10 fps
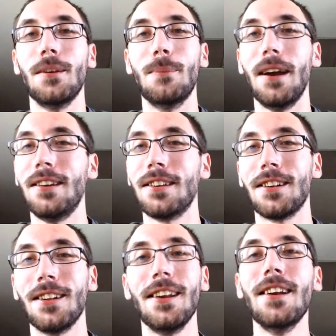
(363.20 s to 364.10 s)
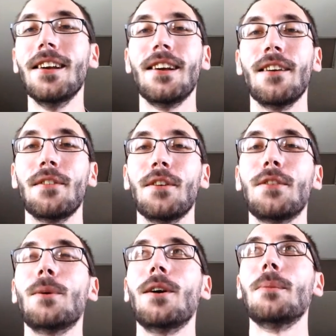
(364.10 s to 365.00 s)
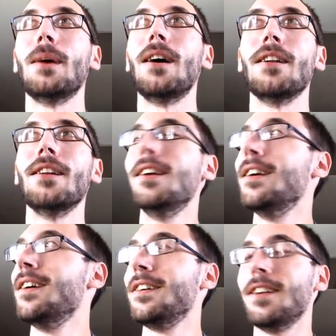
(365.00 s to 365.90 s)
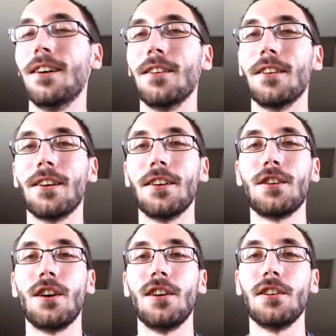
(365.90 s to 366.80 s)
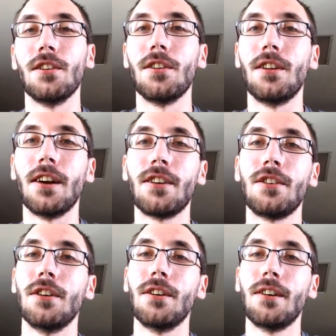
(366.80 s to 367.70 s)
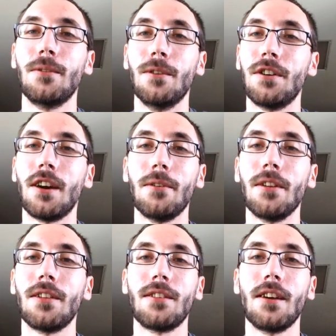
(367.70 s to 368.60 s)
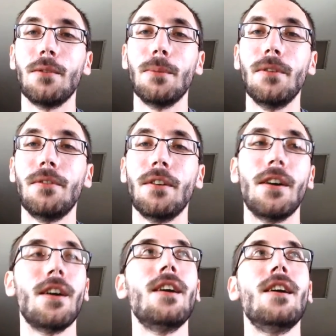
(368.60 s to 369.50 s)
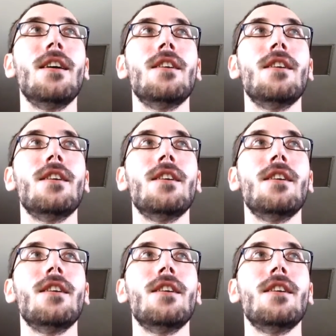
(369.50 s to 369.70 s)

Basically, if they're smart about it, they're going to charge you a little extra, which I would say would be fair.